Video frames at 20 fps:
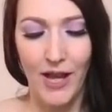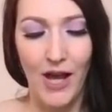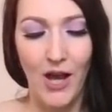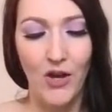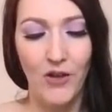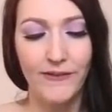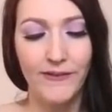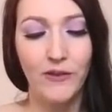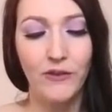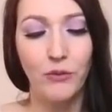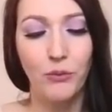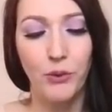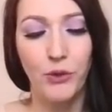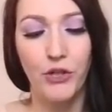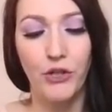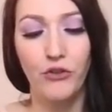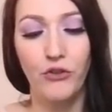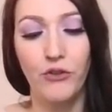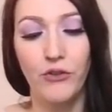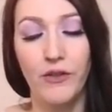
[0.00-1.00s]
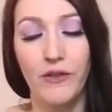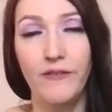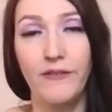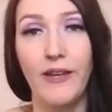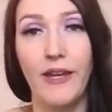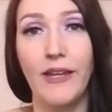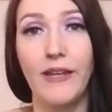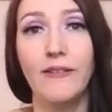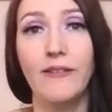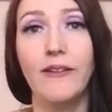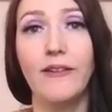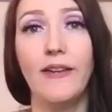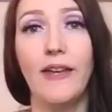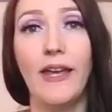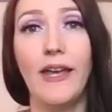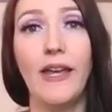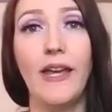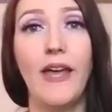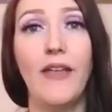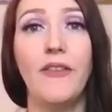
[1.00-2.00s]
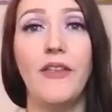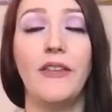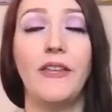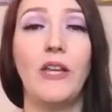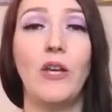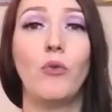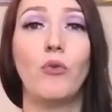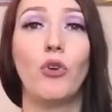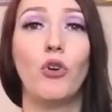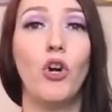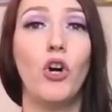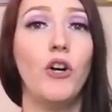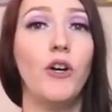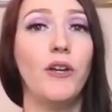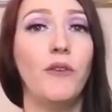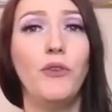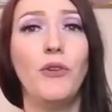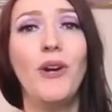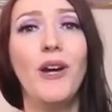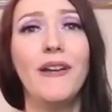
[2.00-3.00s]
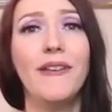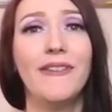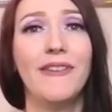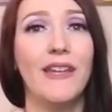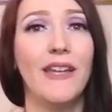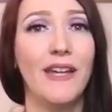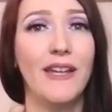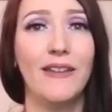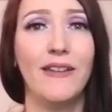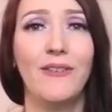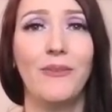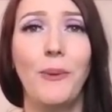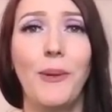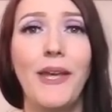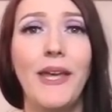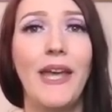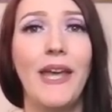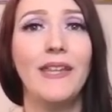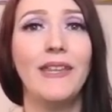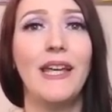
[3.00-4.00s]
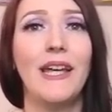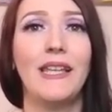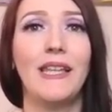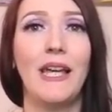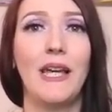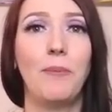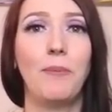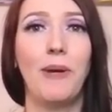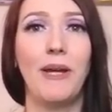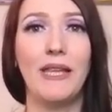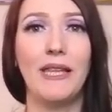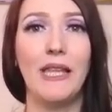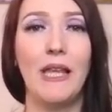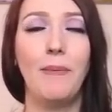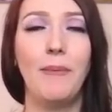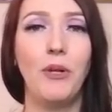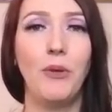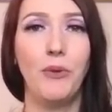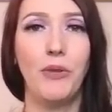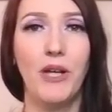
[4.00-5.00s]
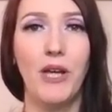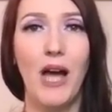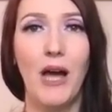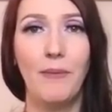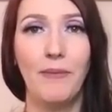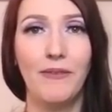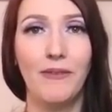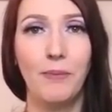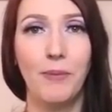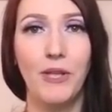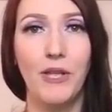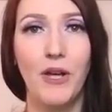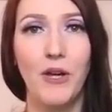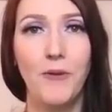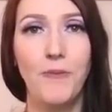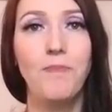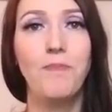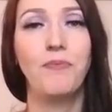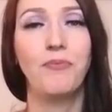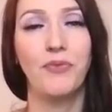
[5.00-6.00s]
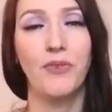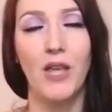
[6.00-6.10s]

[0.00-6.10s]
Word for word: also so we're going to do the day to day and then the overall if you guys like it this way hit that like button let me know in the comments below all